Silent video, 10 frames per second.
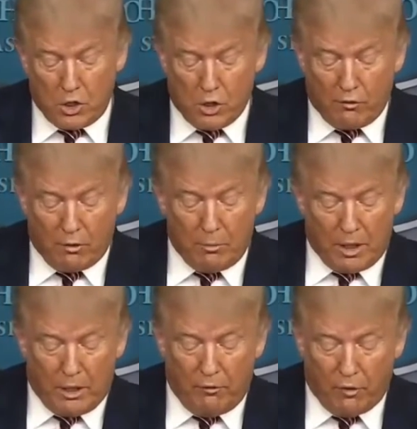over
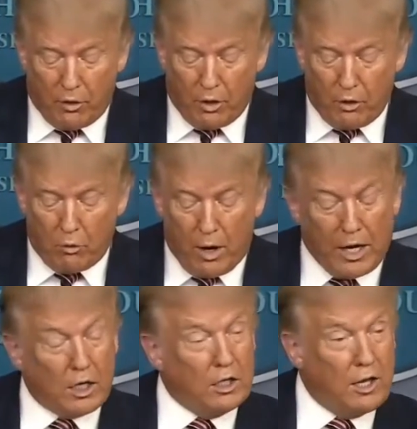money for their
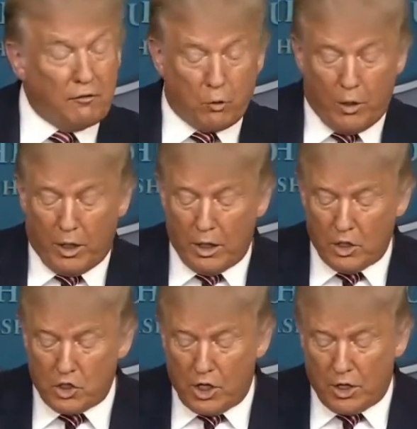radical left-wing
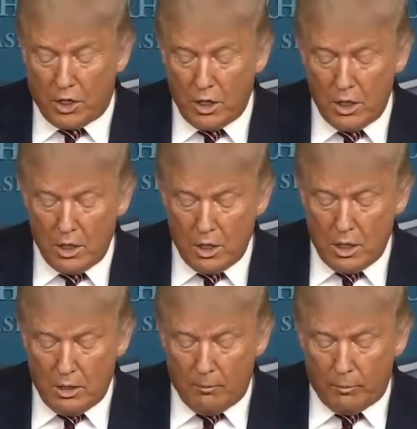agenda
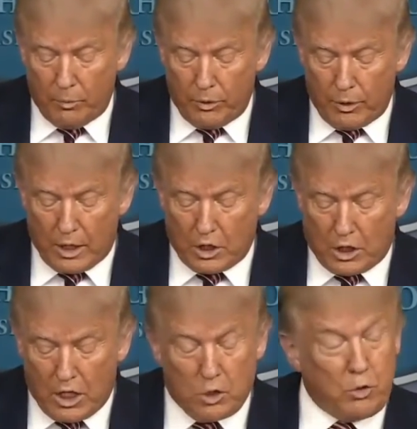that the
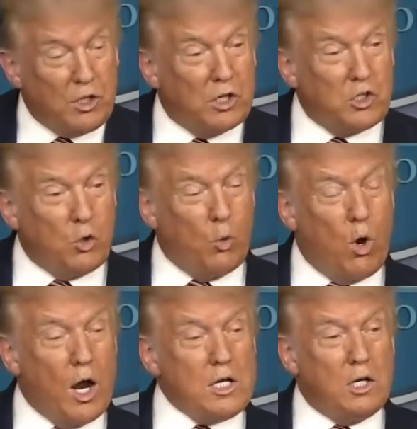country doesn't
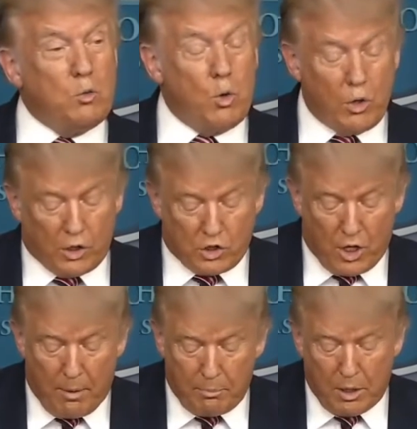want and won't
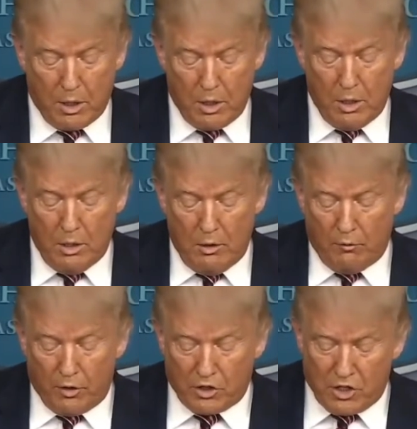accept.
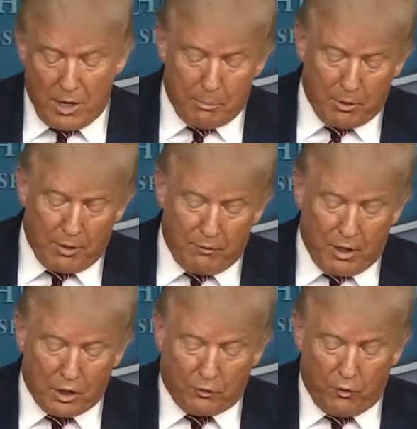For example, they've
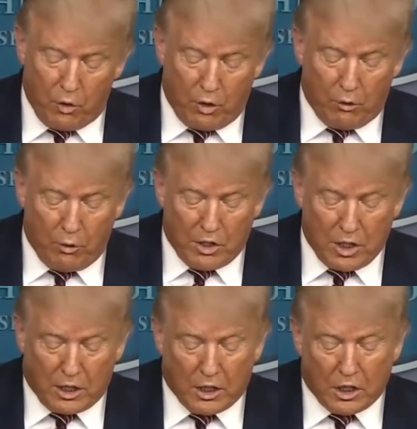asked for a
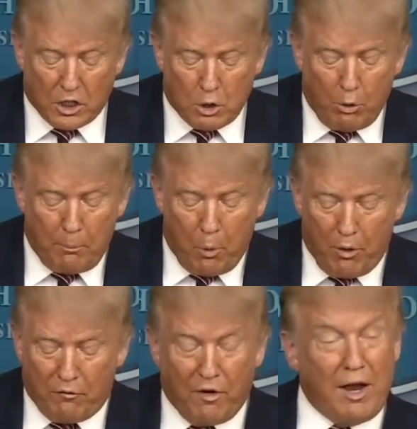ridiculous
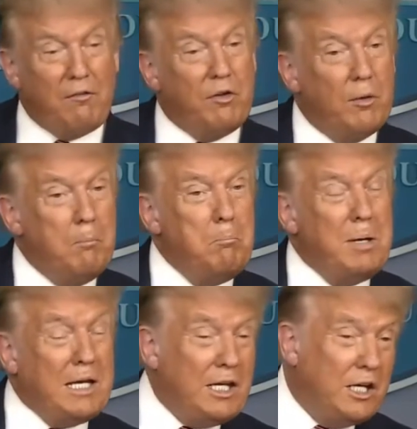$3.5
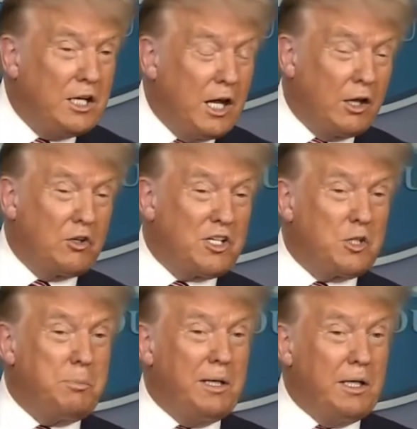billion,
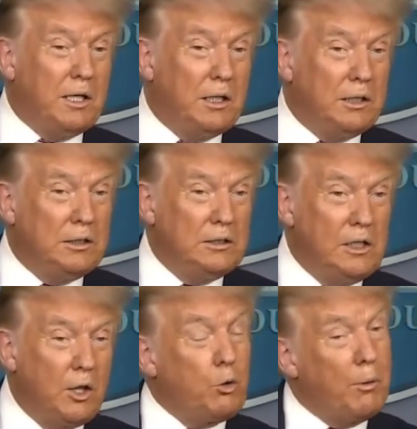that's billion,
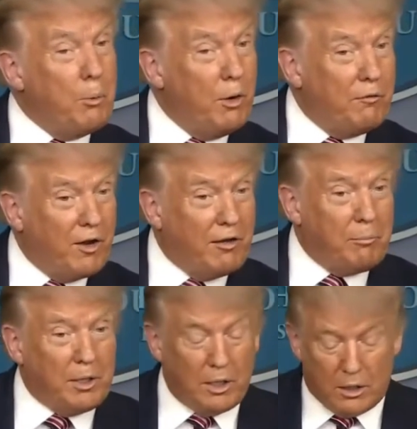$3.5
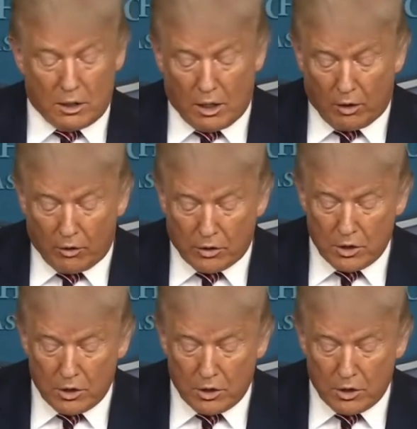billion